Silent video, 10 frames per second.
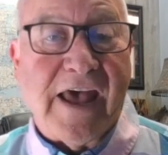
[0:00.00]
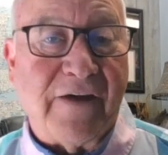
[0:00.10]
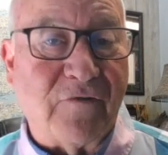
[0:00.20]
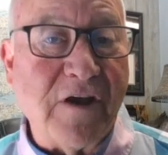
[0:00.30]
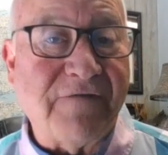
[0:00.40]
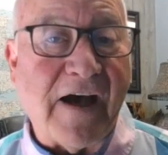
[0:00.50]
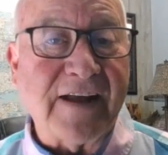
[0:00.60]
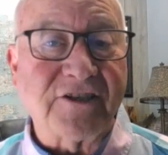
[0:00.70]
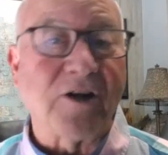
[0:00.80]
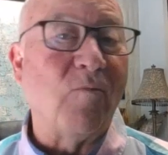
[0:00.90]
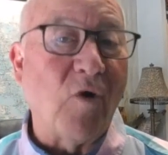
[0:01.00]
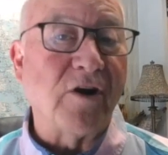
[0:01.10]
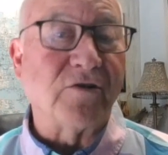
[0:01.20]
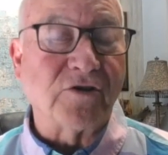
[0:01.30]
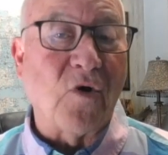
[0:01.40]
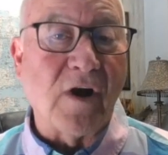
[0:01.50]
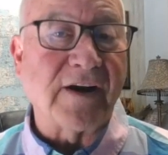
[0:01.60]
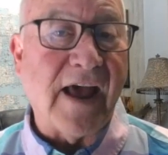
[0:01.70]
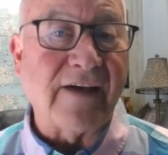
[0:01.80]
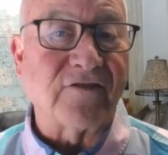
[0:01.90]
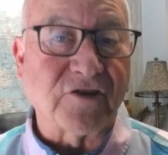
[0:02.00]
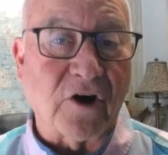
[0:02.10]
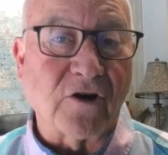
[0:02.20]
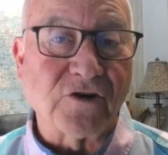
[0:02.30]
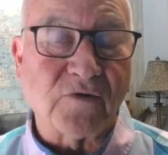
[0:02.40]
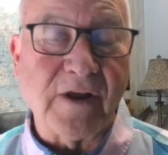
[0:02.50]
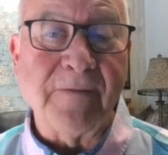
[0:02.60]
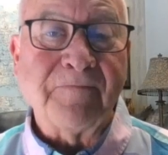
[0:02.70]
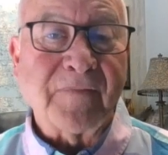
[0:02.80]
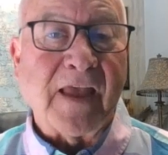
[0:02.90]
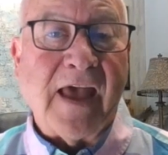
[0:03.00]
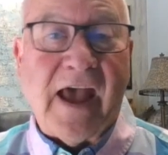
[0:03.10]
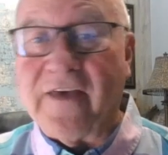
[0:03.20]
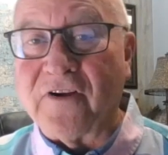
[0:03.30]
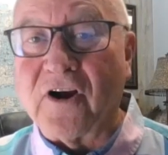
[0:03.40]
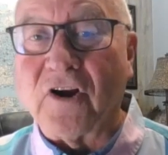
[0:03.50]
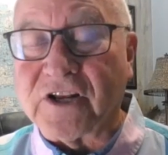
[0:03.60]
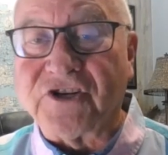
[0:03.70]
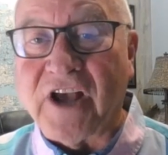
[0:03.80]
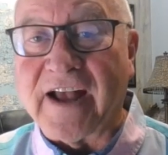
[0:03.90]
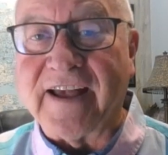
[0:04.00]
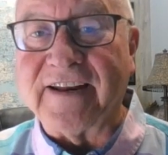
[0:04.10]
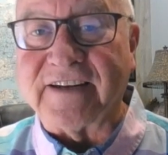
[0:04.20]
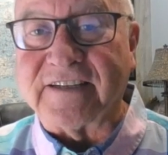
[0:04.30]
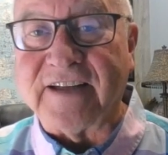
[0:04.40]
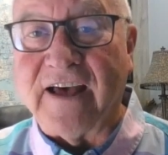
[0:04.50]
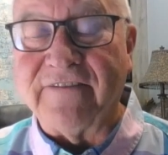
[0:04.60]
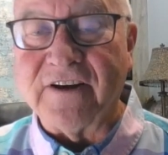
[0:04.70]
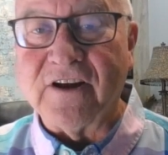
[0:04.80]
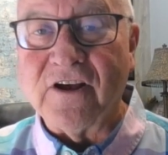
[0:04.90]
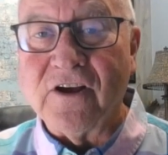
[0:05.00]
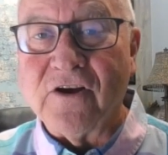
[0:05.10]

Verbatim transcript: If we find someone who's going to have surgery and they're going to check in at 7,